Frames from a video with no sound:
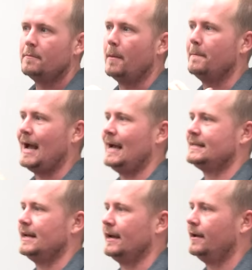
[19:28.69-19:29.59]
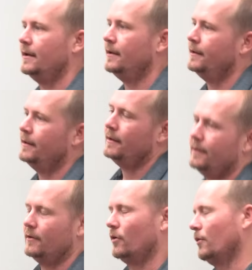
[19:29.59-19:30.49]
But mastic
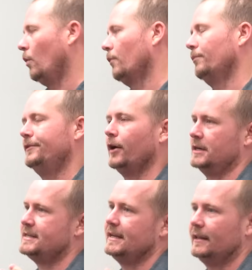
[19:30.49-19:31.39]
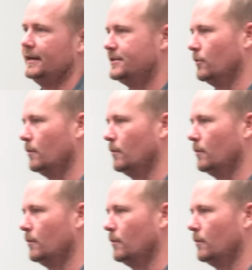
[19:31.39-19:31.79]
or, or duct sealant,